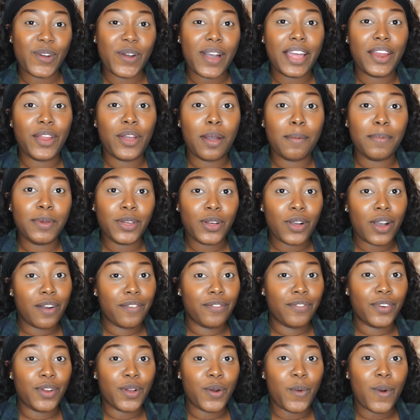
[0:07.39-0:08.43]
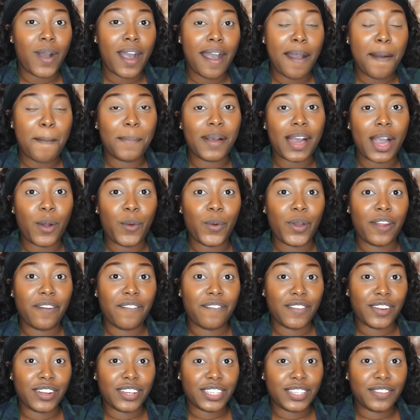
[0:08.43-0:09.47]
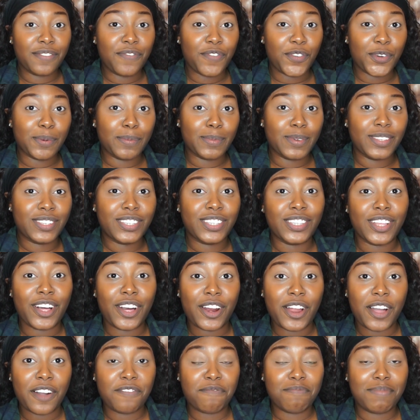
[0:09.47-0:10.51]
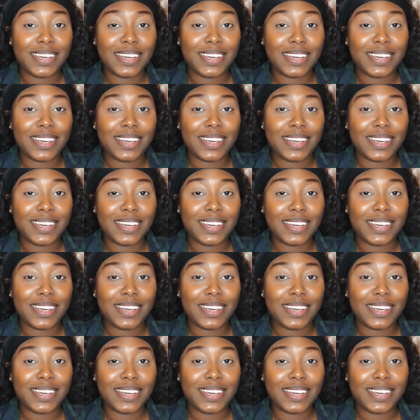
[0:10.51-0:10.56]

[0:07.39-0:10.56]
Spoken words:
I know I've been gone for a while, but I want to first and foremost start off